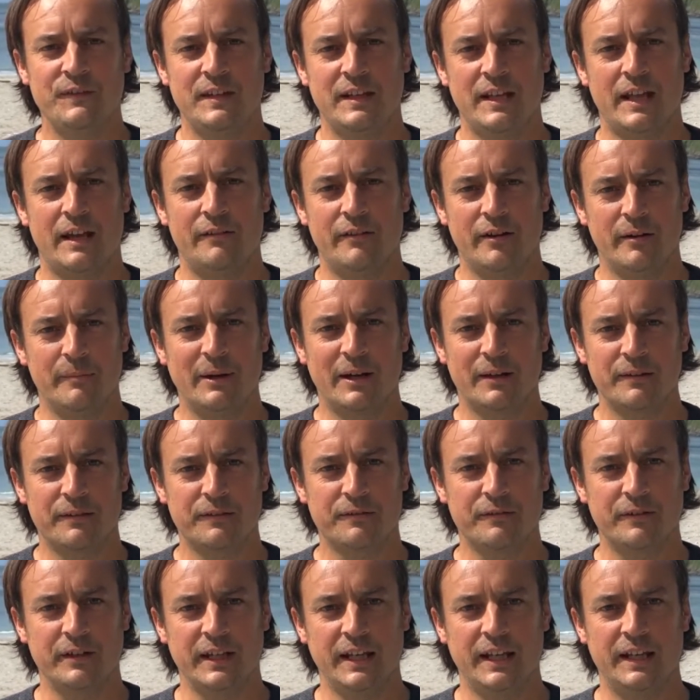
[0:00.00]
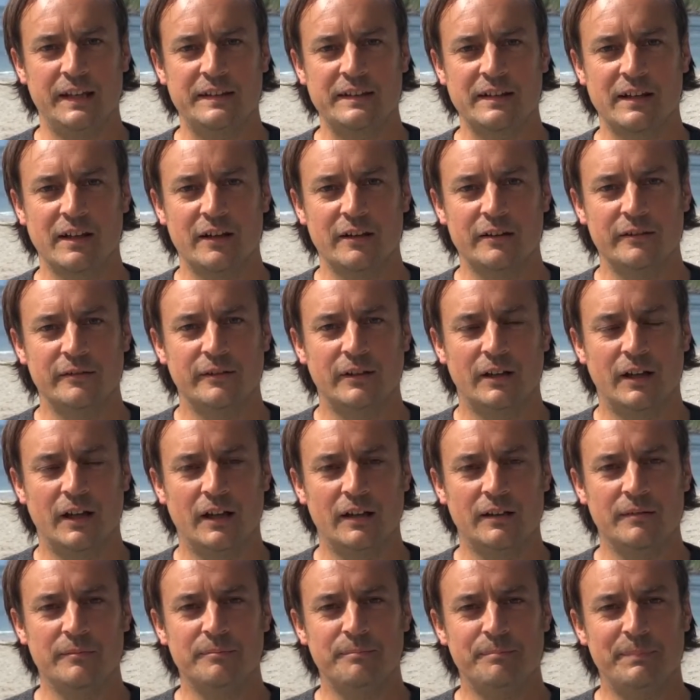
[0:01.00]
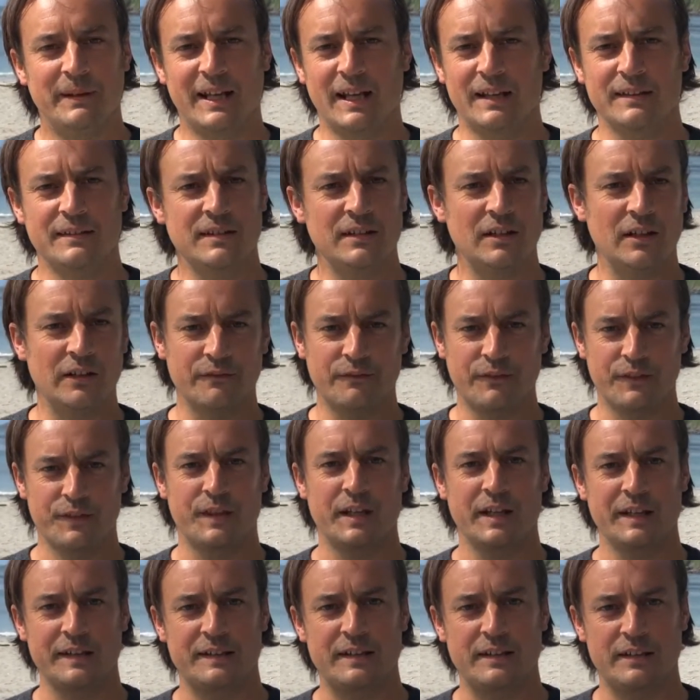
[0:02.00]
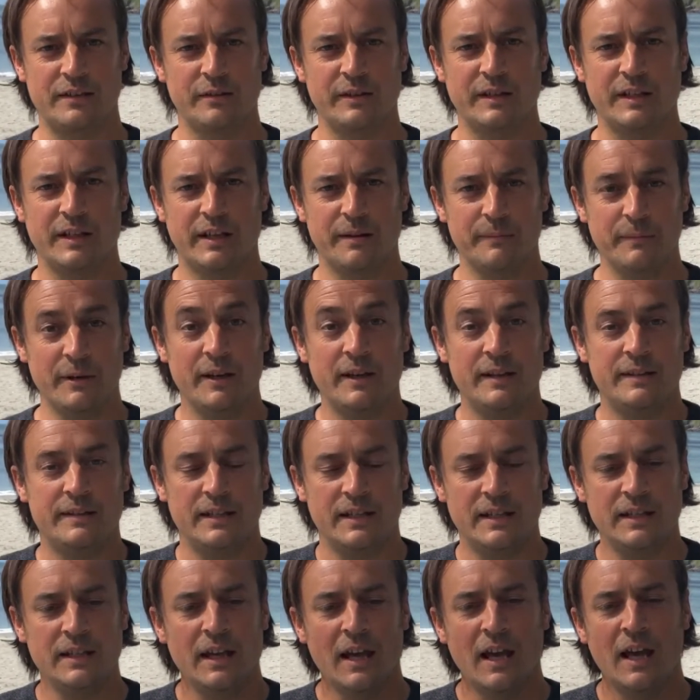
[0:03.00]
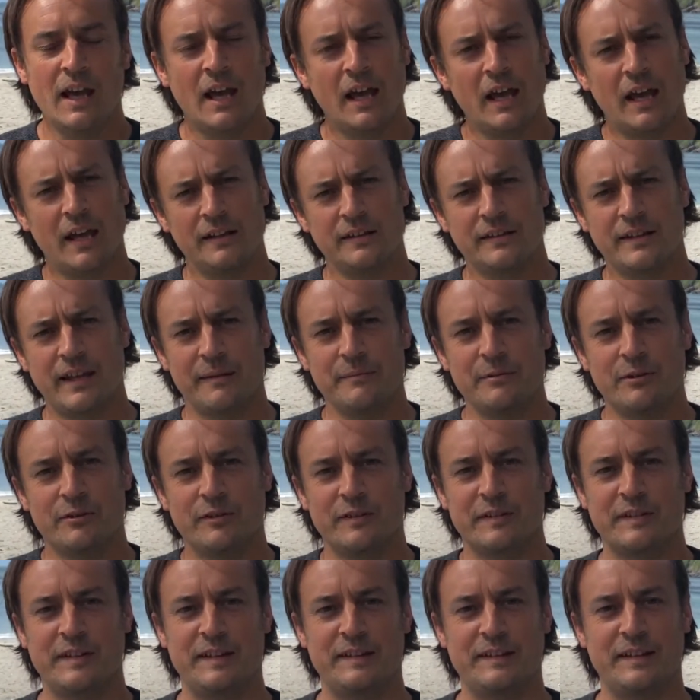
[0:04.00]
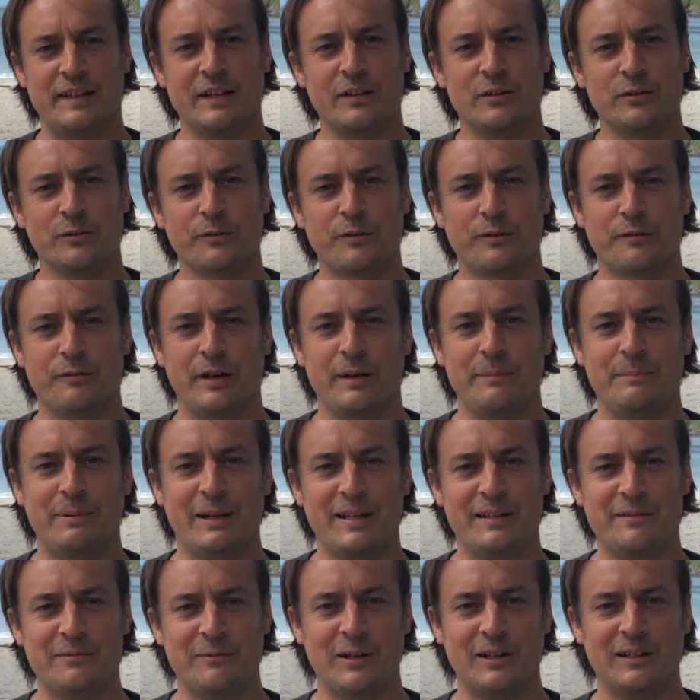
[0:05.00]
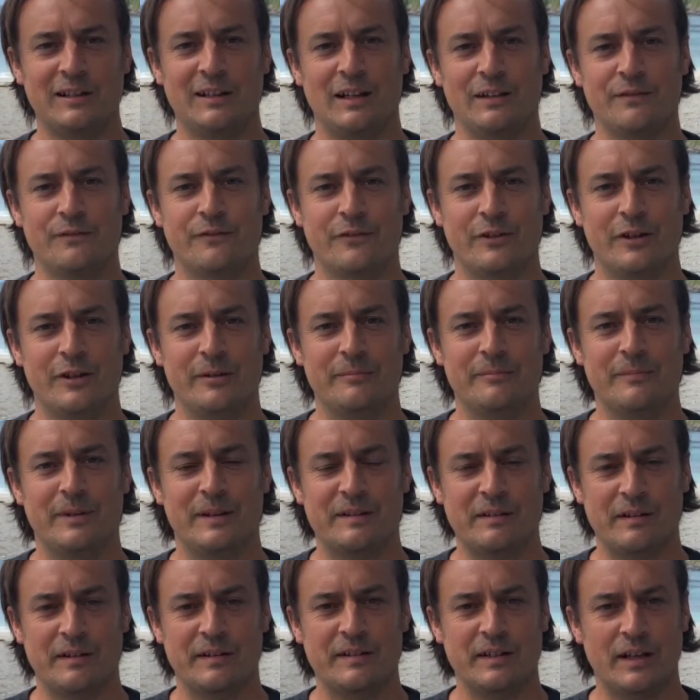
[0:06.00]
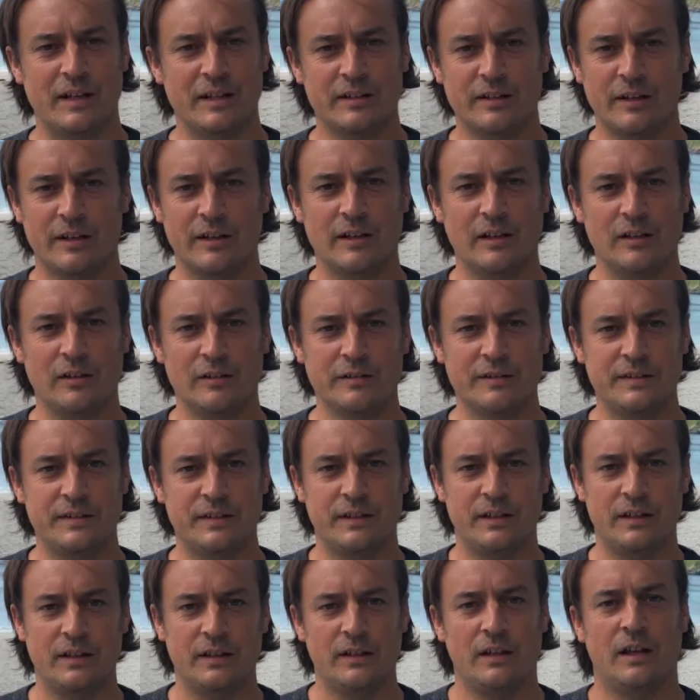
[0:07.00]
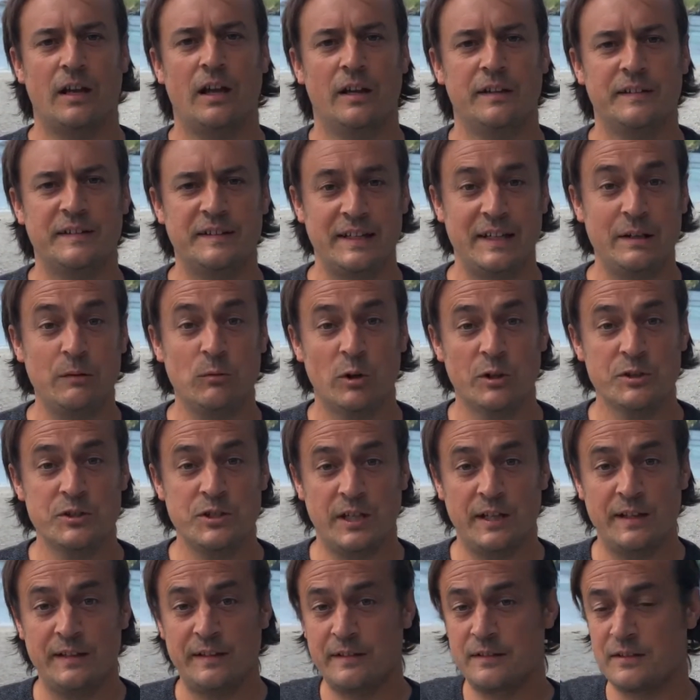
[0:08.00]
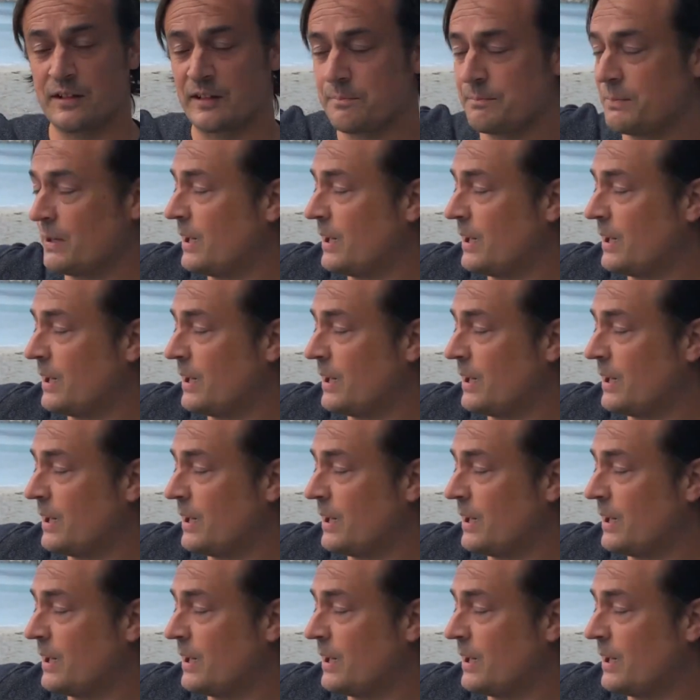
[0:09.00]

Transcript: to the area about 3 years ago and began to look for things to do in the community and came across this thing called Three Bays Wildlife Group. So I started going along to sea watches just